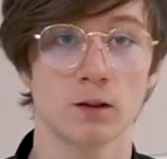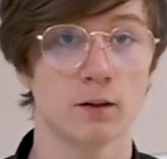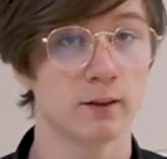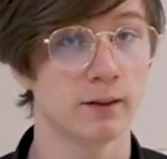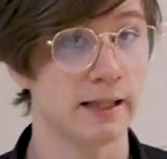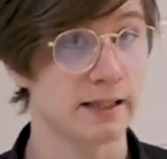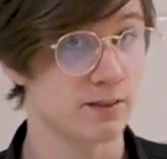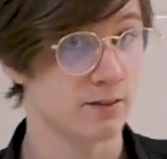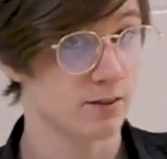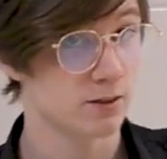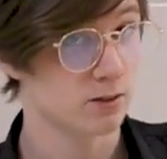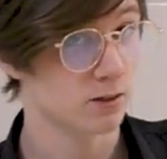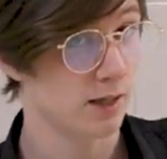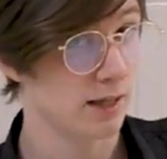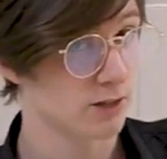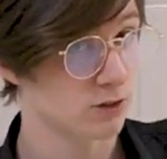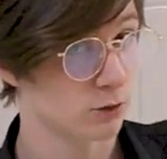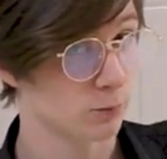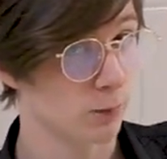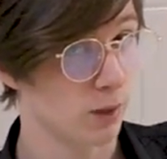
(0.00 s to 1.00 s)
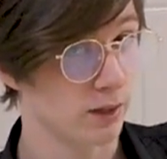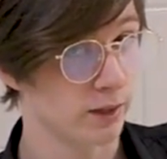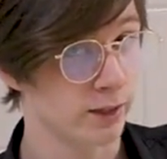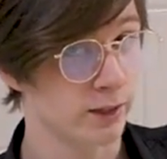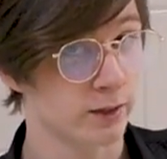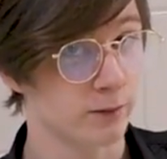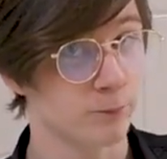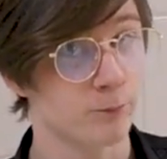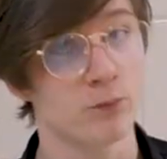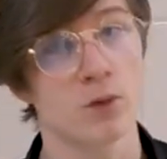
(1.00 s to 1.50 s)
That's this classroom right
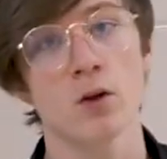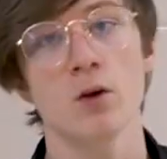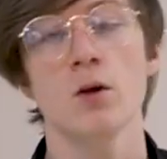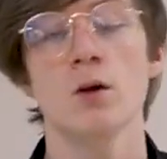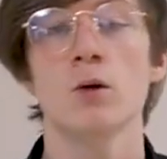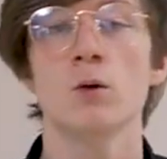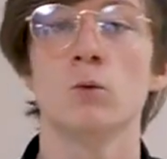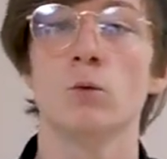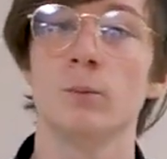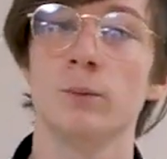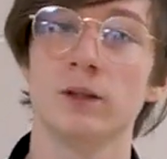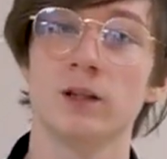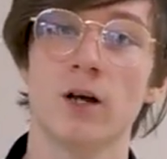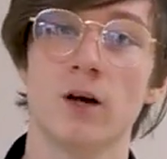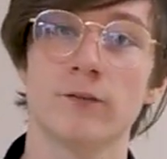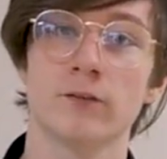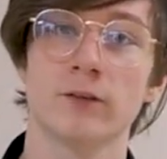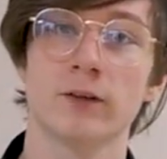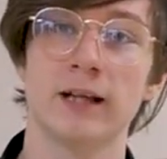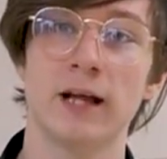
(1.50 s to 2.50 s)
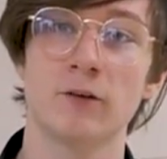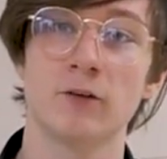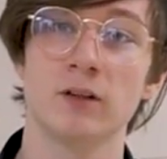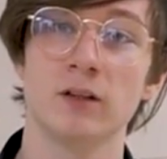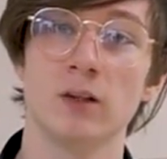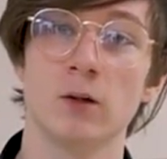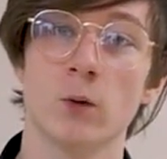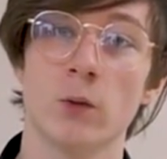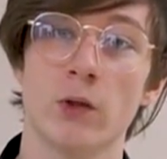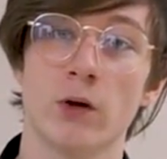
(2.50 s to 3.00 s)
here. We'll be covering how to
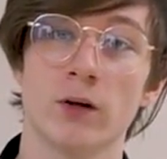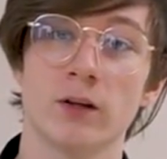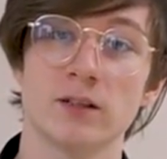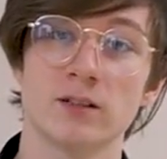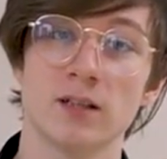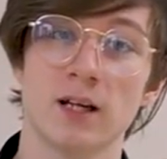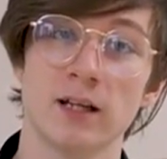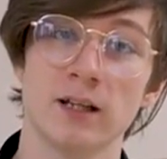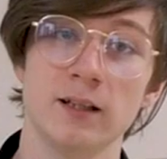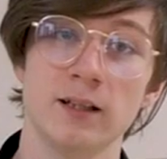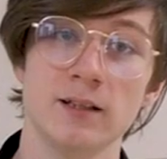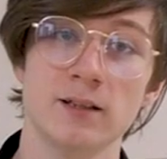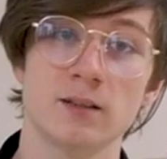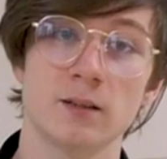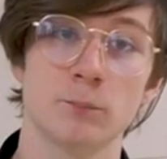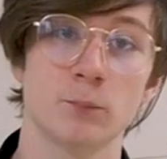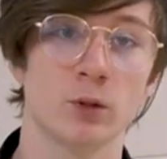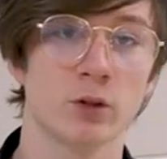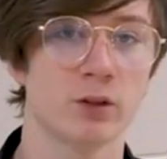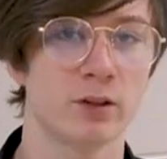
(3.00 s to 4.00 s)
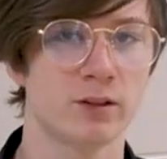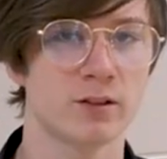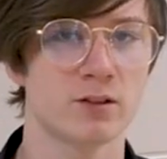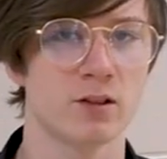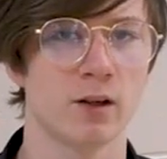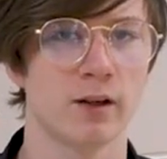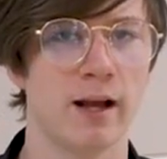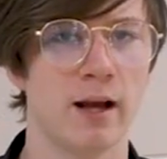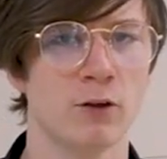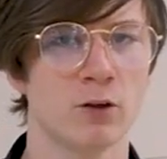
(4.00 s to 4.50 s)
deal with our anxieties and burdens
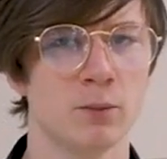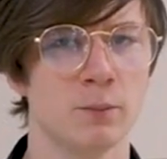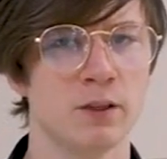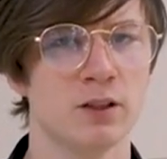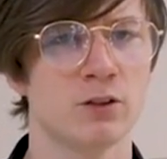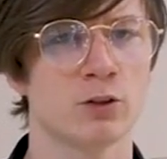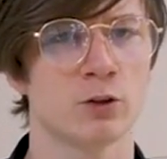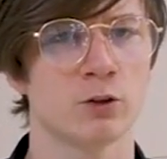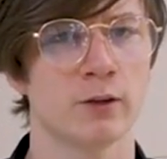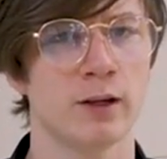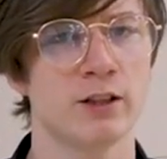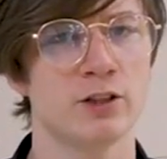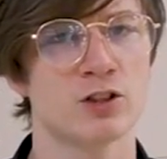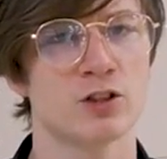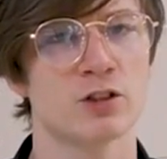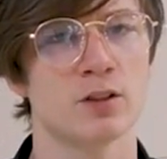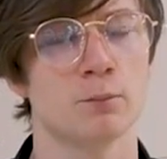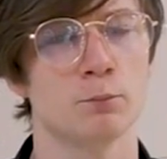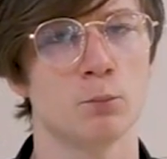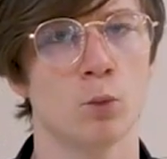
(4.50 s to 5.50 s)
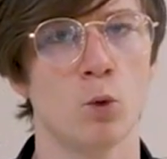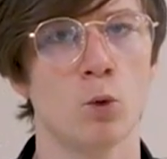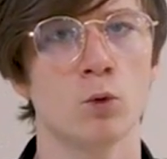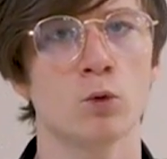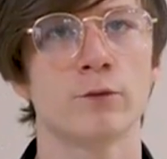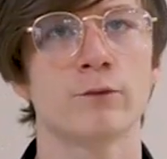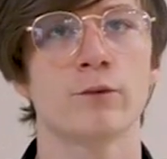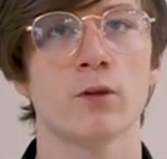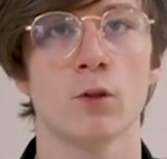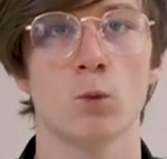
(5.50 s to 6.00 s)
on how to be courageous and bold
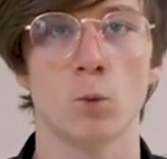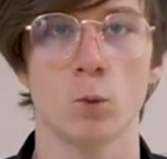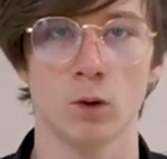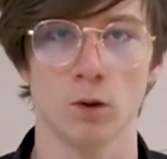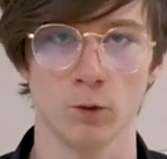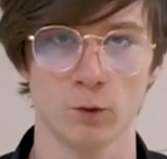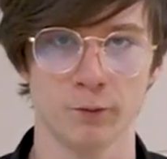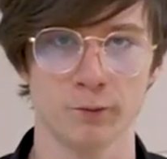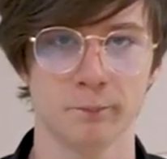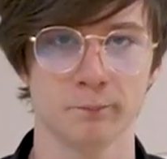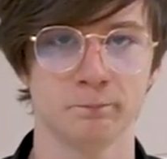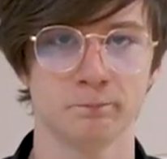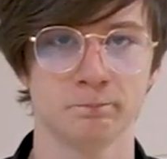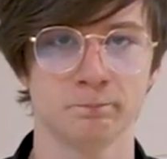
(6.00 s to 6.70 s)
for the world.